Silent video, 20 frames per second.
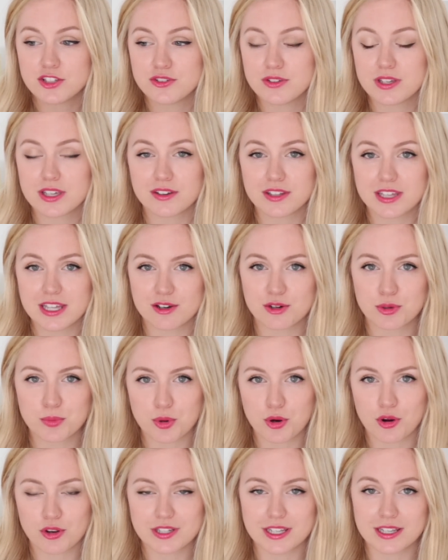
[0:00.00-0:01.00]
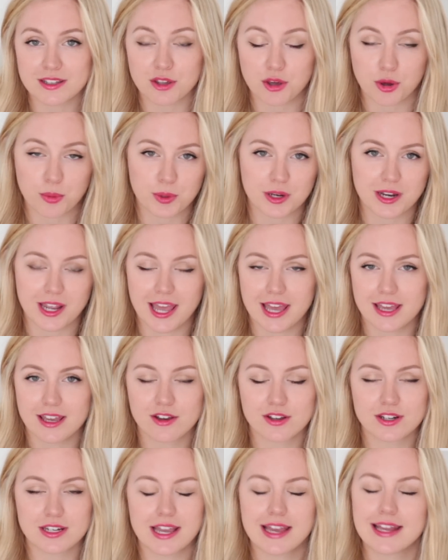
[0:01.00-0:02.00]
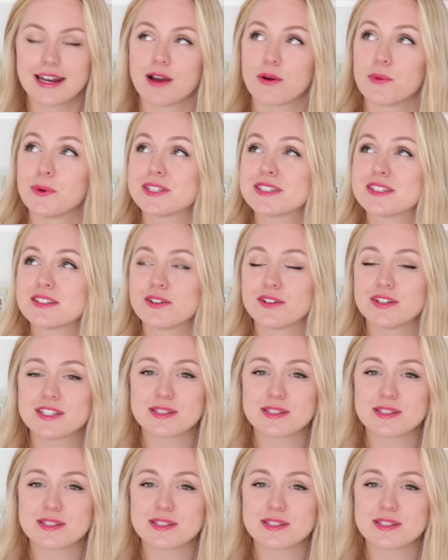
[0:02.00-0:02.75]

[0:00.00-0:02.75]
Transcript: doing a year abroad in Copenhagen, and I was so